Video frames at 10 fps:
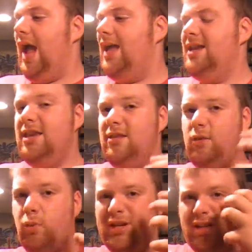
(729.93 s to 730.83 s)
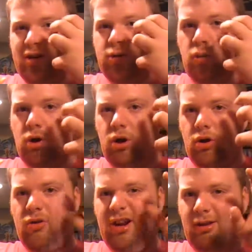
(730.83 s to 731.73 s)
And the whiskers were
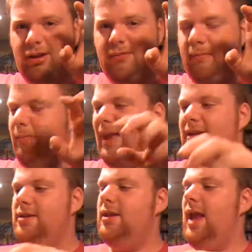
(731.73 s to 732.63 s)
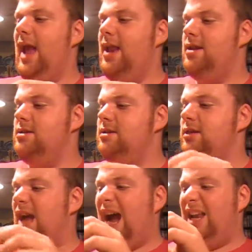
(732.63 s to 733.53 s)
all crinkled and bent, and
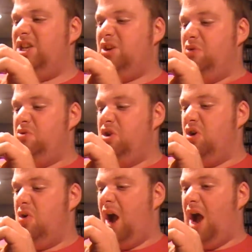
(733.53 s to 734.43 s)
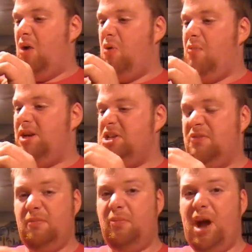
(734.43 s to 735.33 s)
I don't know how
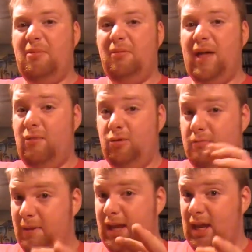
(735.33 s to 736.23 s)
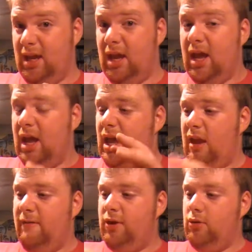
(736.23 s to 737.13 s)
much of a problem that would be
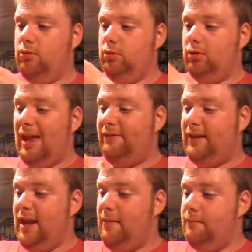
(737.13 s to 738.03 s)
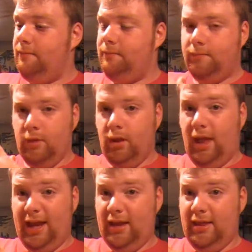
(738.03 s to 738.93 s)
if you left him
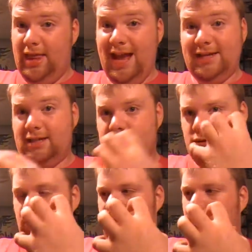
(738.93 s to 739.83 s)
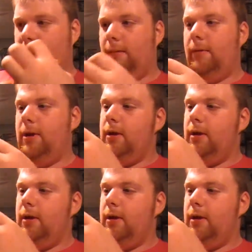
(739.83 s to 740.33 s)
like this, crinkled up